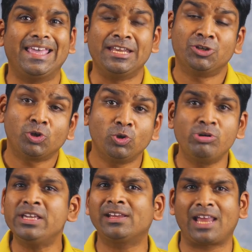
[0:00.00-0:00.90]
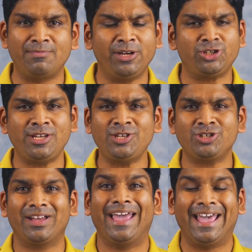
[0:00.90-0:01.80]
including climate
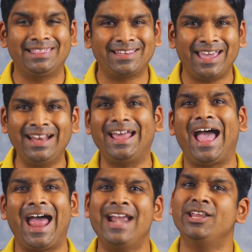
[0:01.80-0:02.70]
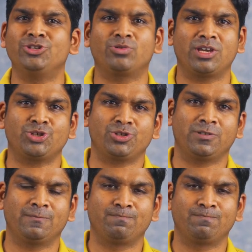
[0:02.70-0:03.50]
change, healthcare, and education.